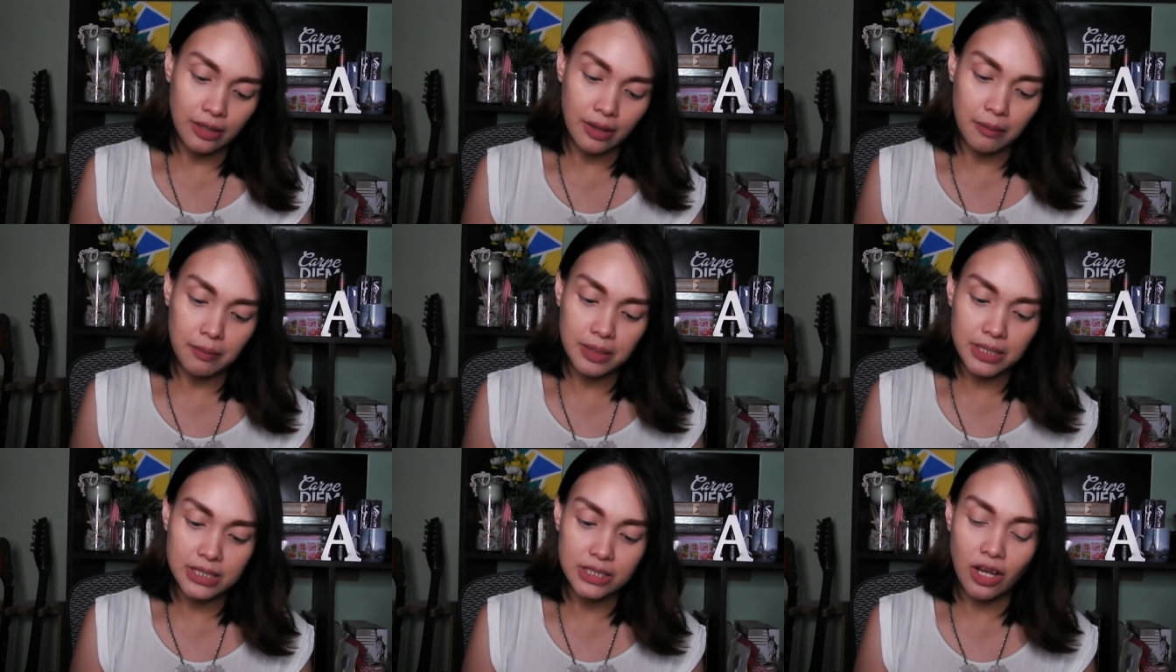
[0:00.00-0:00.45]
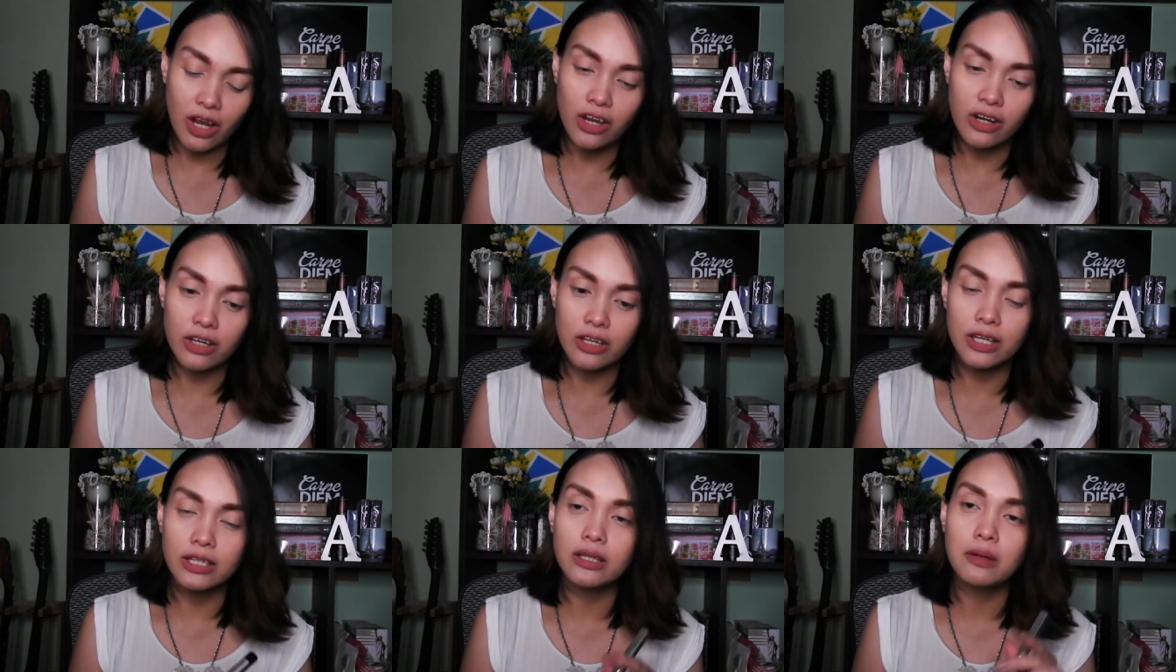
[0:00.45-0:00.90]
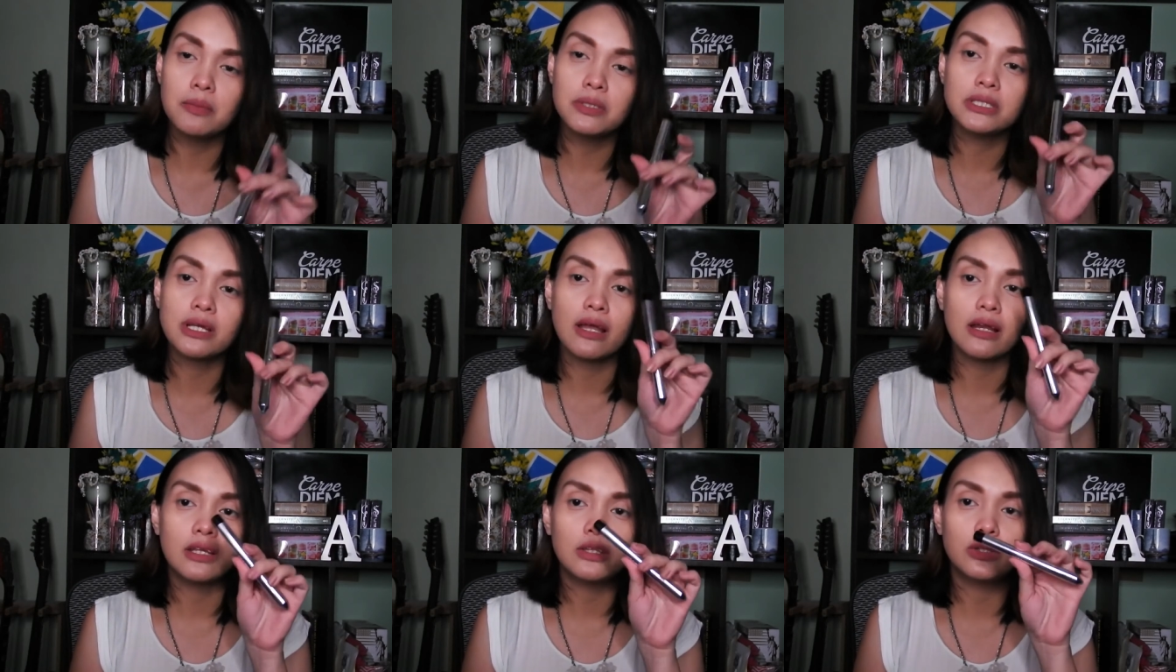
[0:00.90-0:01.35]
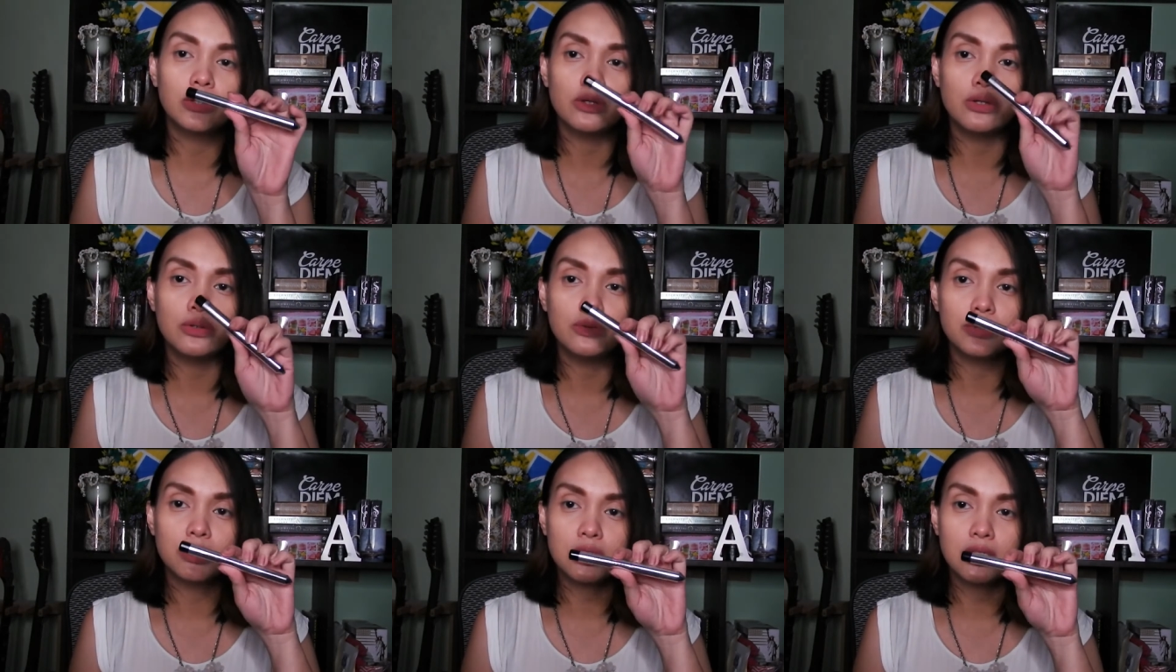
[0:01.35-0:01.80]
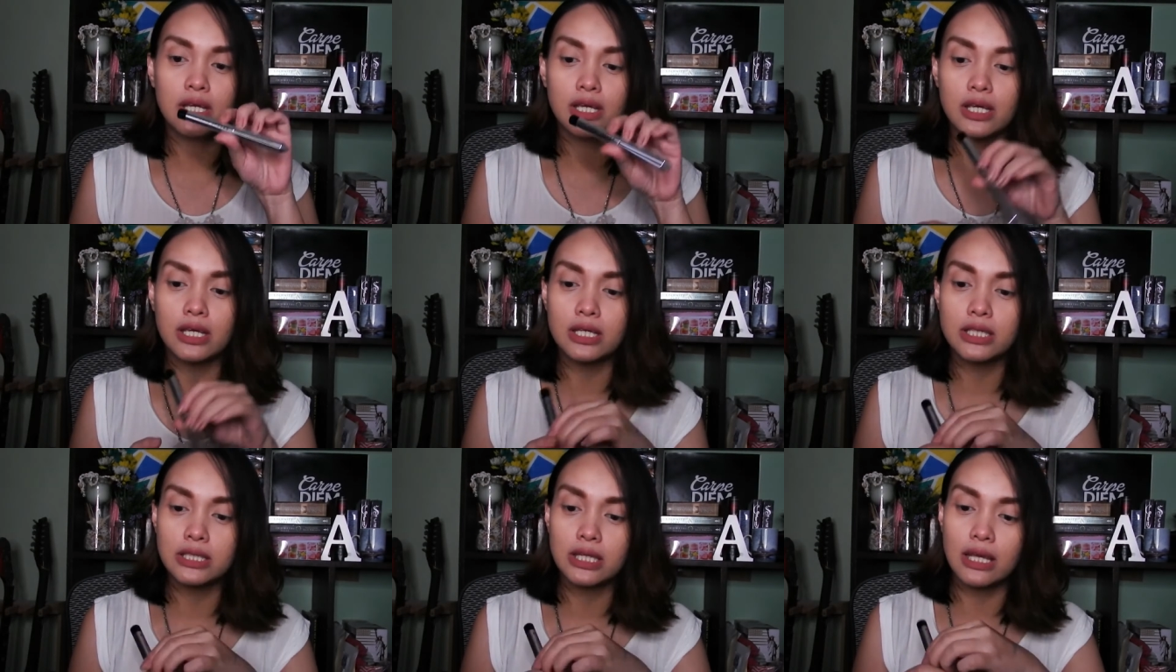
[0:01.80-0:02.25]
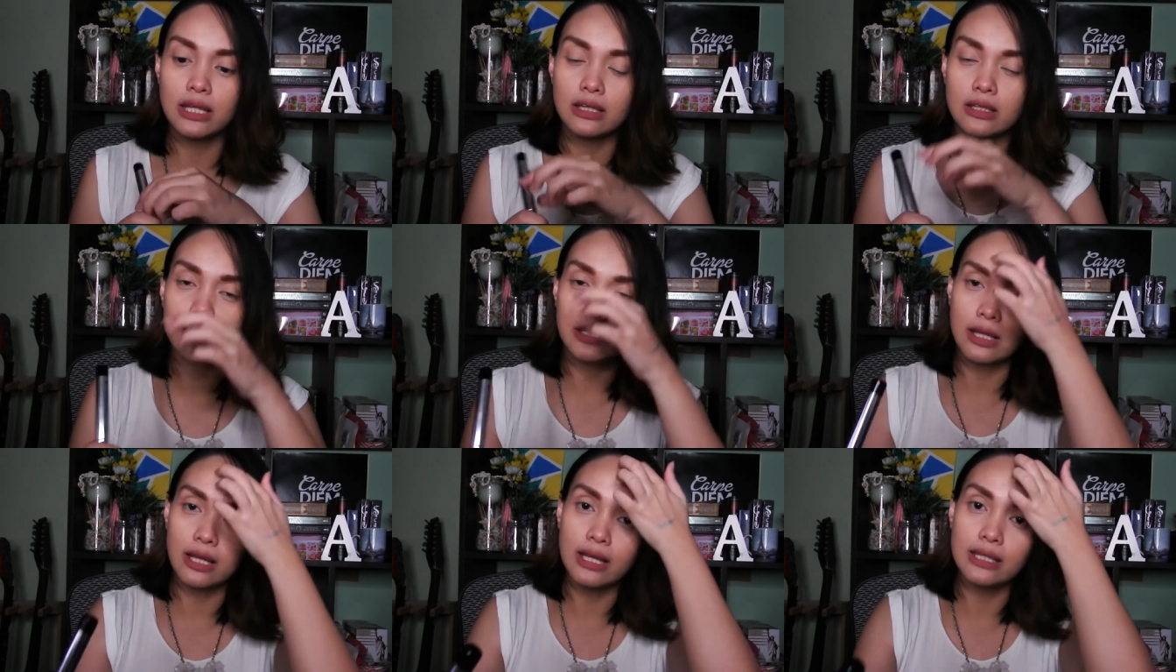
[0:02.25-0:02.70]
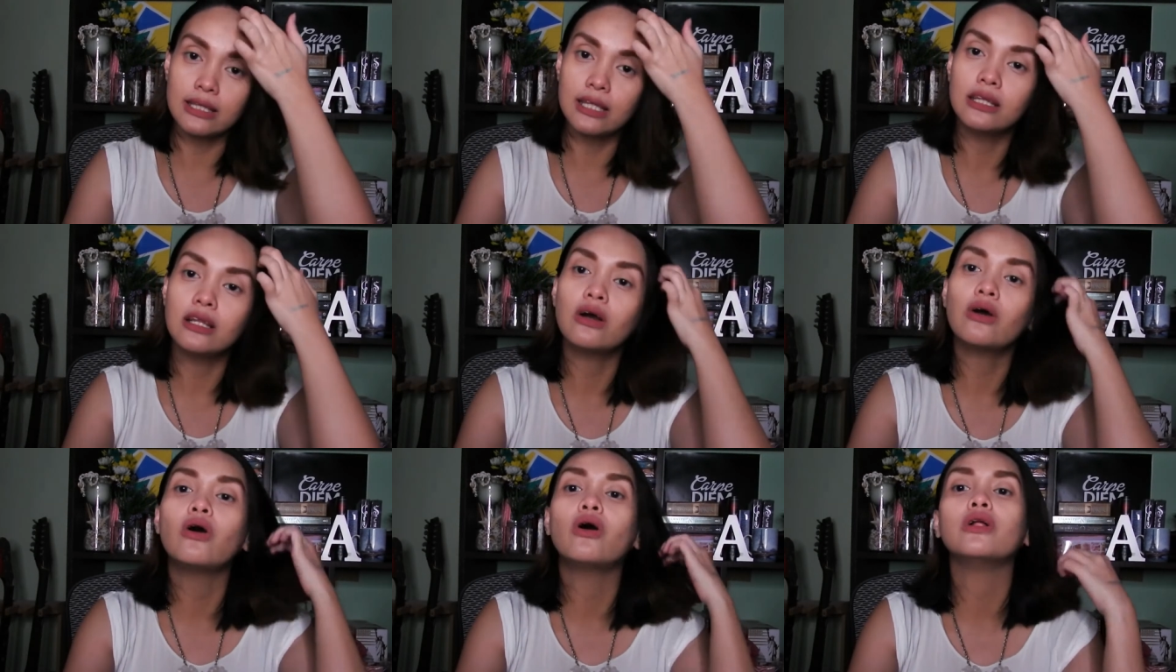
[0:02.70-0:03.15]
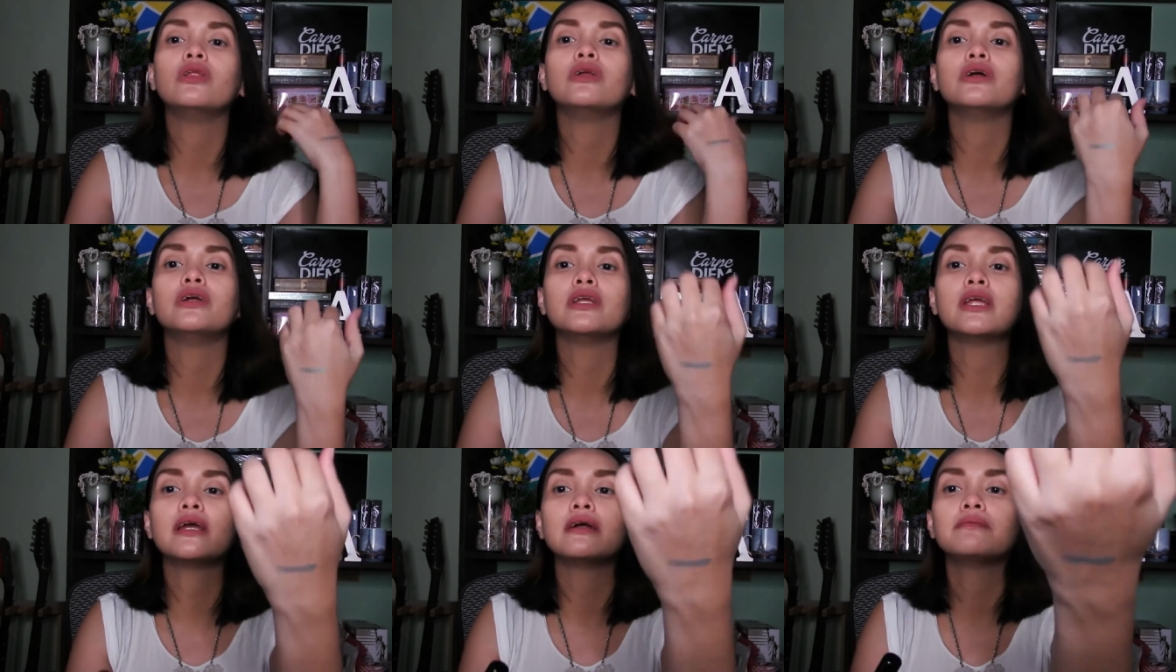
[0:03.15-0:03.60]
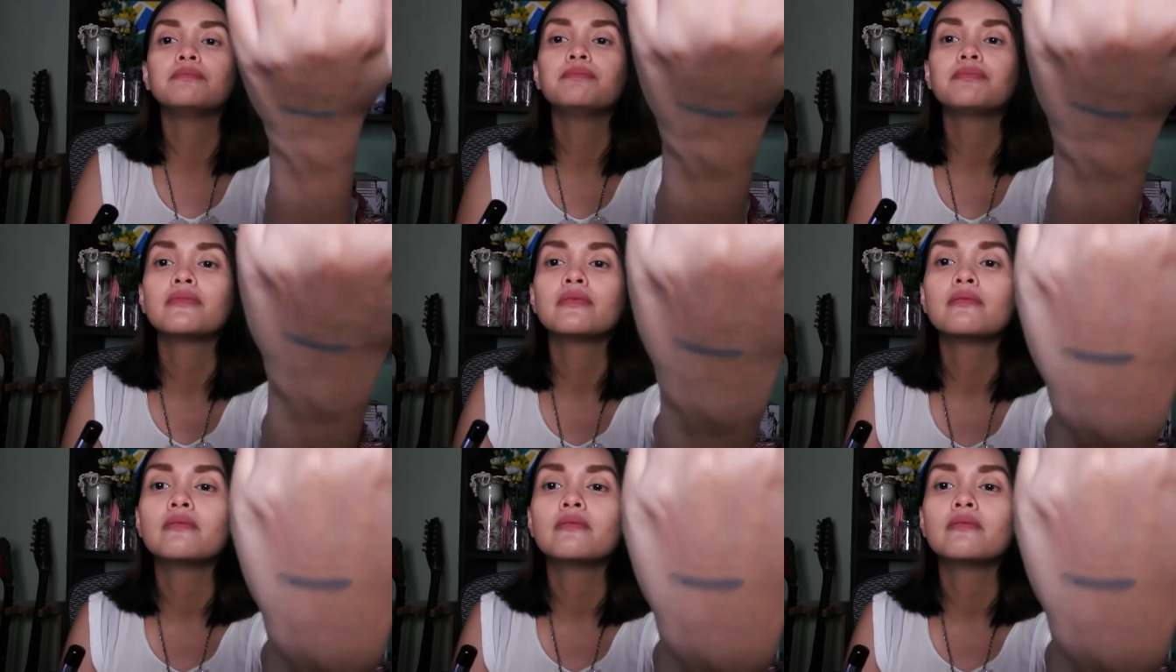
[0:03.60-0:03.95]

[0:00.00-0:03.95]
I'm excited to use this and ang ganda ng color niya.